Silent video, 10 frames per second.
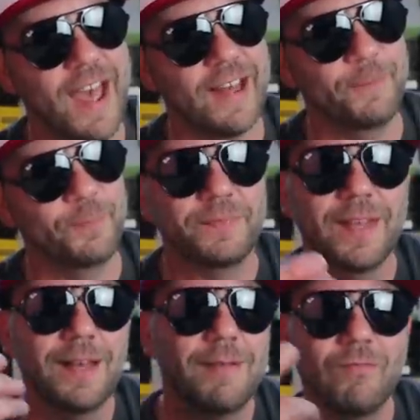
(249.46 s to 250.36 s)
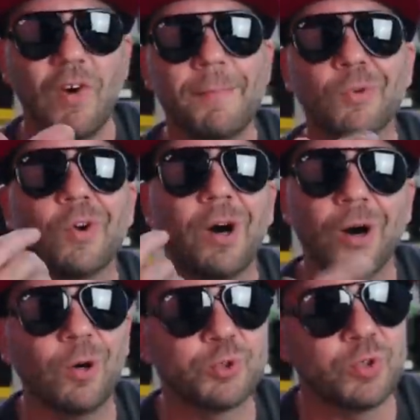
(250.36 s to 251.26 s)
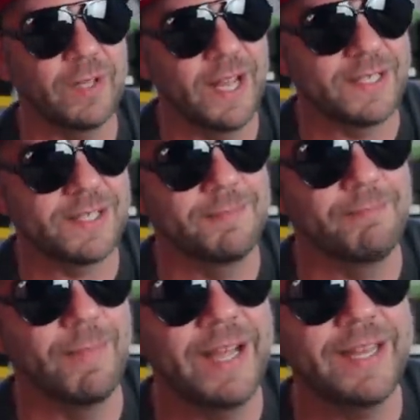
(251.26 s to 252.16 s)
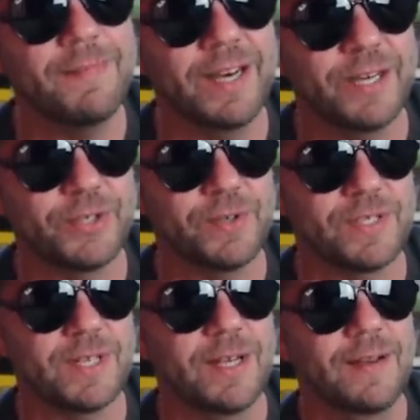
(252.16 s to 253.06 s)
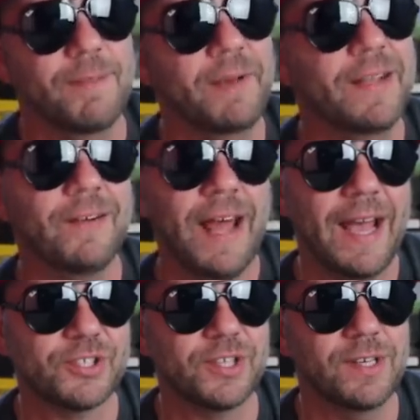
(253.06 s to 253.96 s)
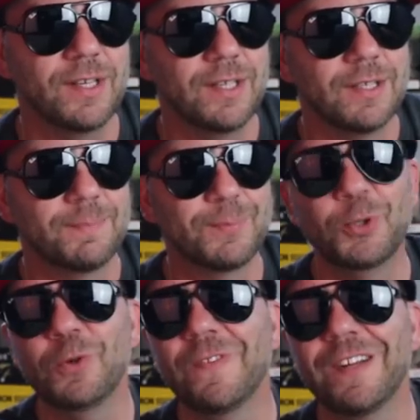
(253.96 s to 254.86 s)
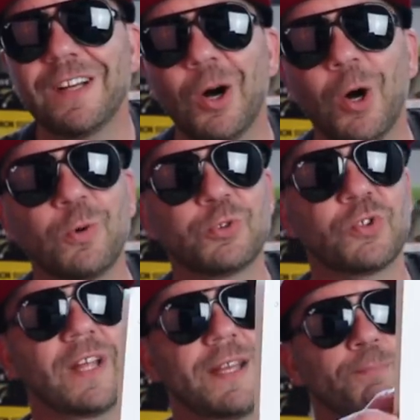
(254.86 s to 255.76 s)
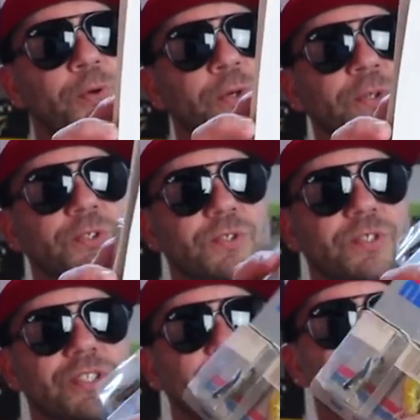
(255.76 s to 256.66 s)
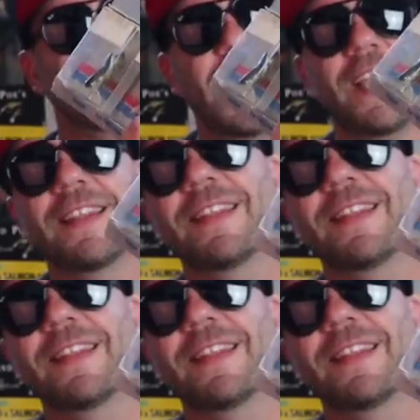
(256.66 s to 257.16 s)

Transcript: that. Rebel Ultralights, Mighty Miniatures. Big on action, proven ultralight producers. Check